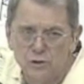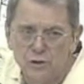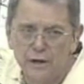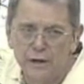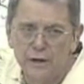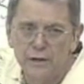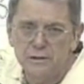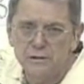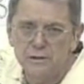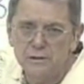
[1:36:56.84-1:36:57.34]

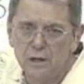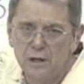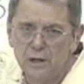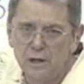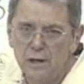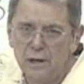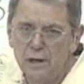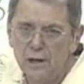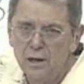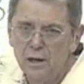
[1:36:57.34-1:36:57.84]
things.
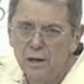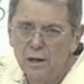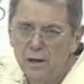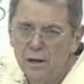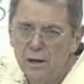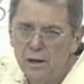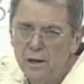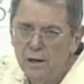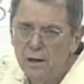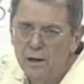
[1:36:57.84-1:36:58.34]

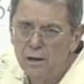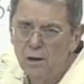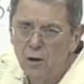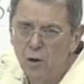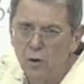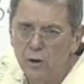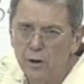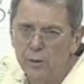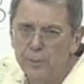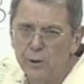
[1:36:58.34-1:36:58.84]

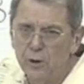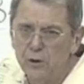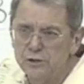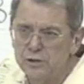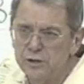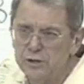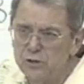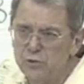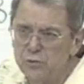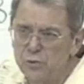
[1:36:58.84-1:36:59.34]
Only a
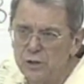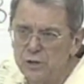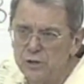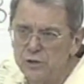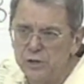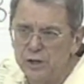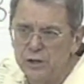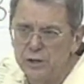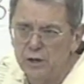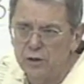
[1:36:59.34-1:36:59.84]
person that's really
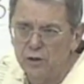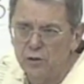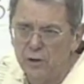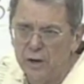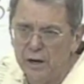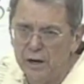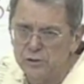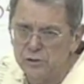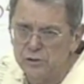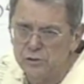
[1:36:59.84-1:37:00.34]
seeking
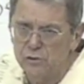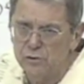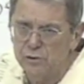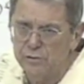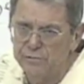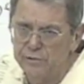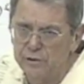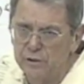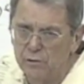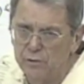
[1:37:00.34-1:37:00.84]
Christ is going
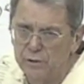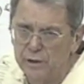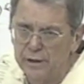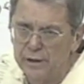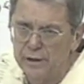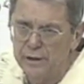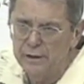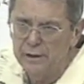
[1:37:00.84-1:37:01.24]
to feel that.